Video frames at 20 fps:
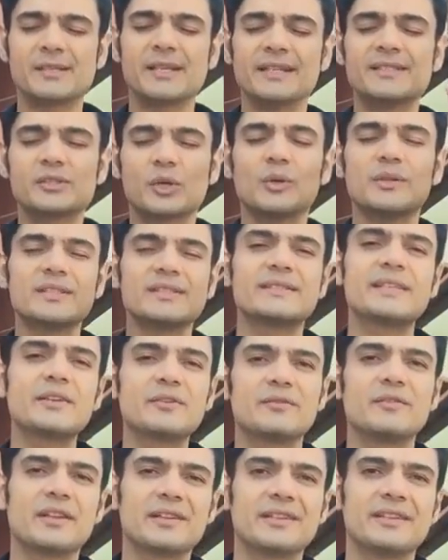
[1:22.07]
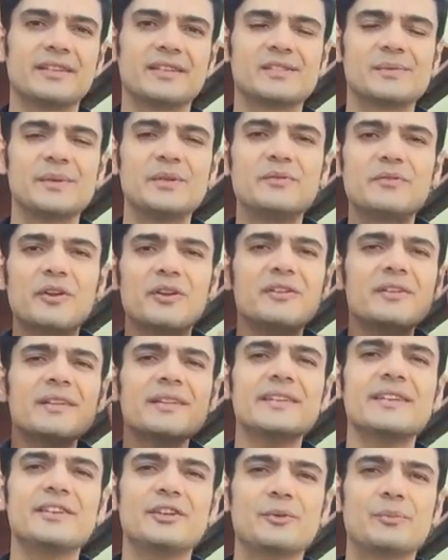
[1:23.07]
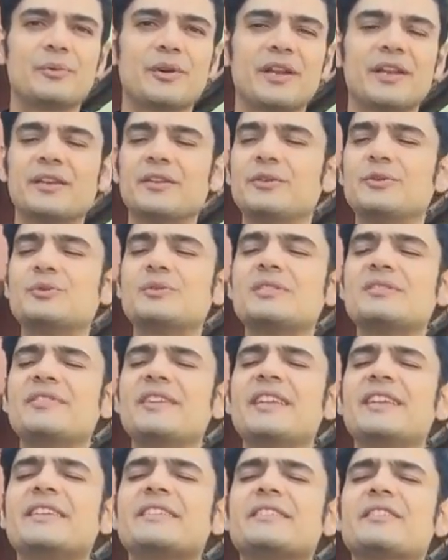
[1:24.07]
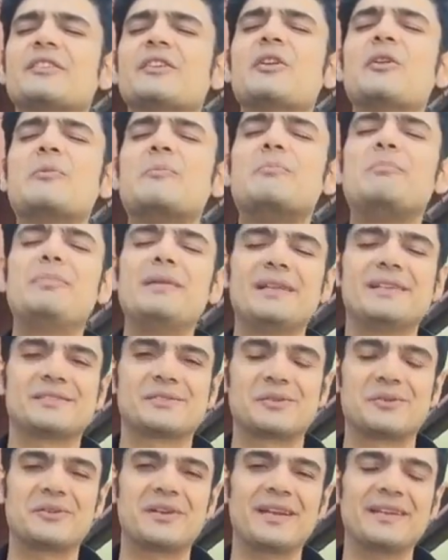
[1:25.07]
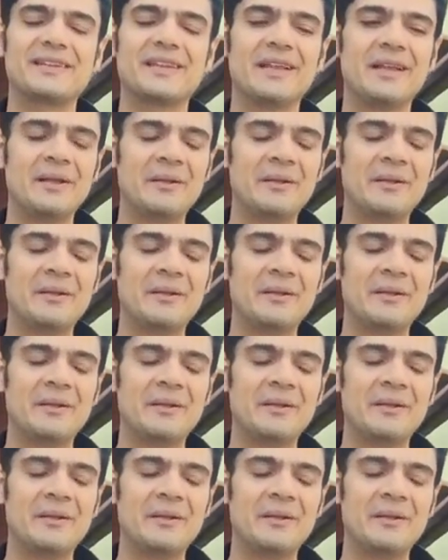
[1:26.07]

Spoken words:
it's called the state of nothingness, when you've got nothing in your brain and you just feel eternal bliss, right?